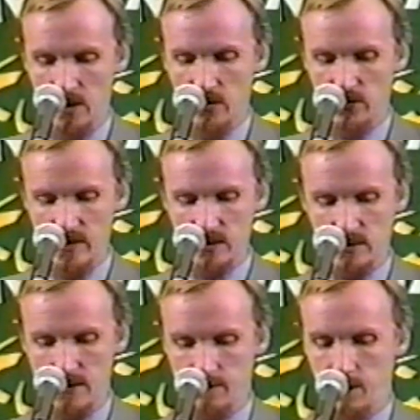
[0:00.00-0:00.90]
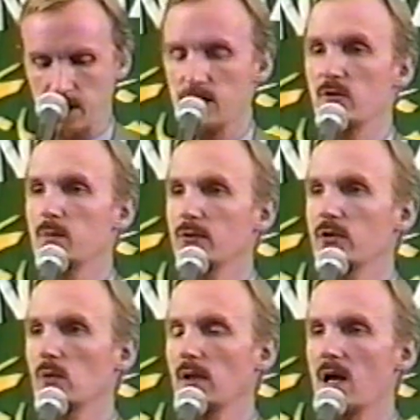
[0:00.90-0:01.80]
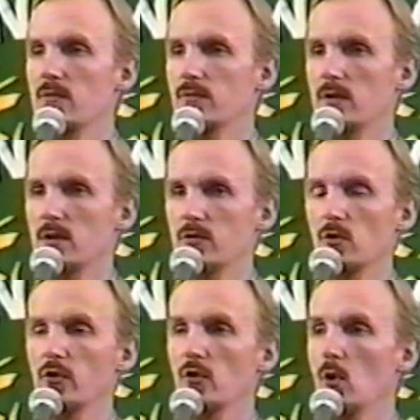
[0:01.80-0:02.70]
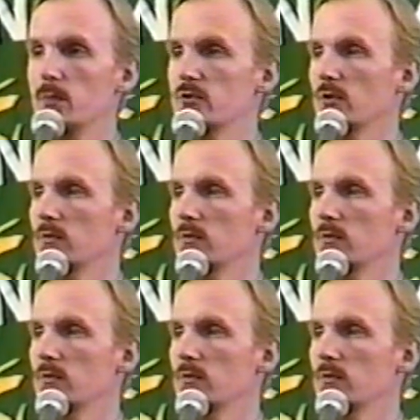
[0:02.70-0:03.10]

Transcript: Secondly, the spiritual life is not an option,